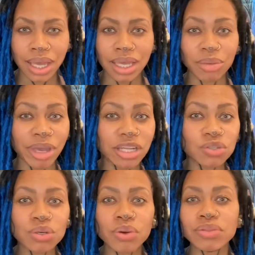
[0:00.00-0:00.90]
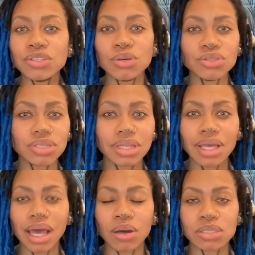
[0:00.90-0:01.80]
He may do it with the children in the
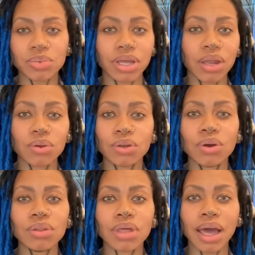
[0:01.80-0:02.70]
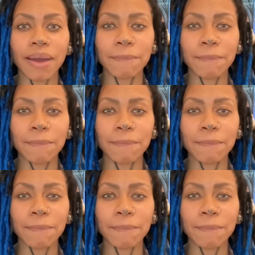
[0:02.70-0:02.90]
house, but I don't know that.